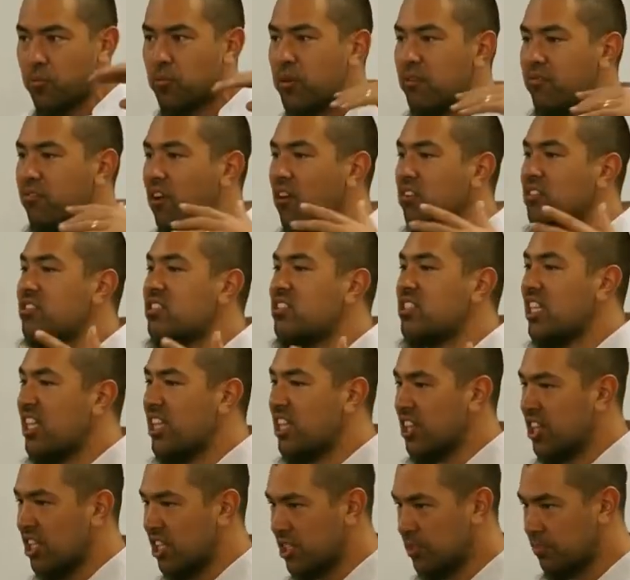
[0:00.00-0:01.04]
we've all
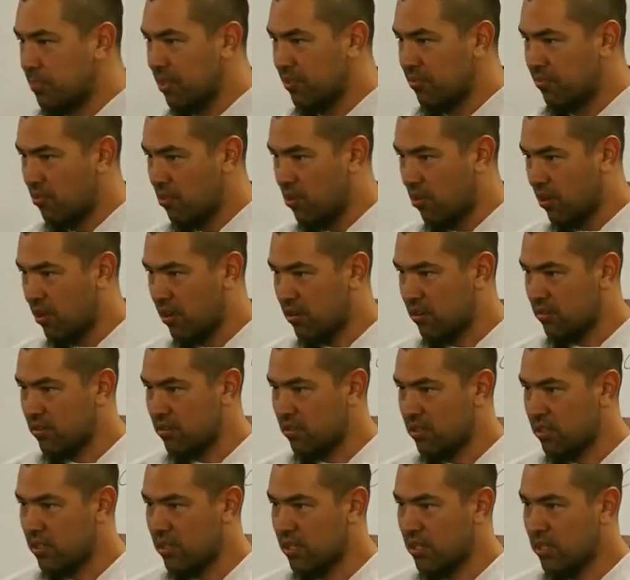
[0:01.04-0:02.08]
seen this before.
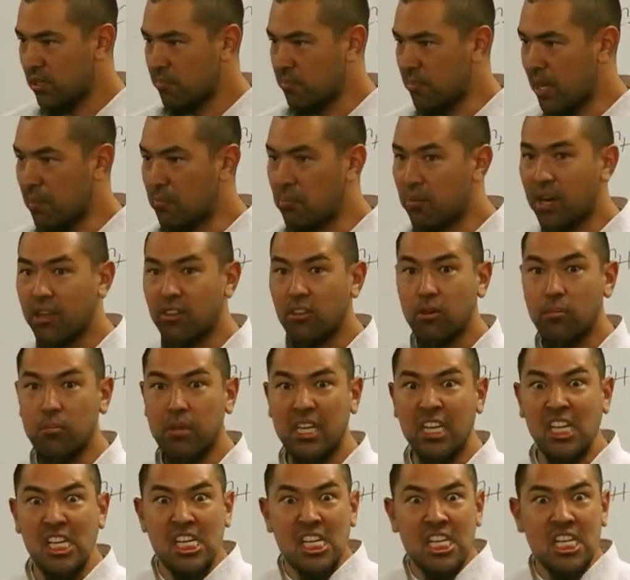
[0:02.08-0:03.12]
My breath will
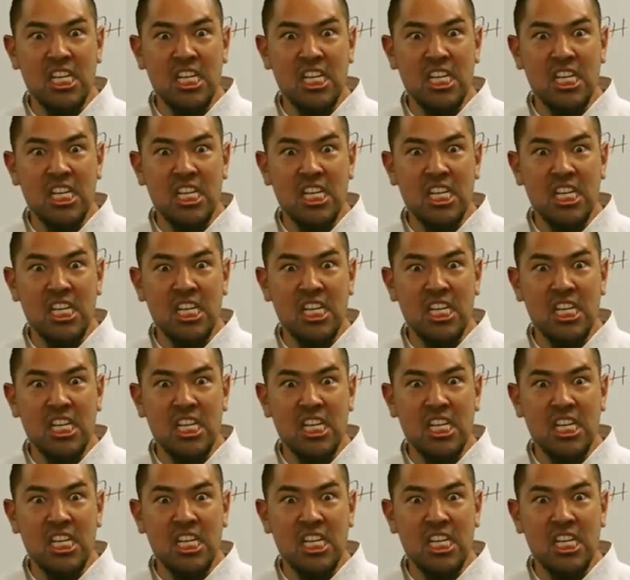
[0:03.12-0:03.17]
be,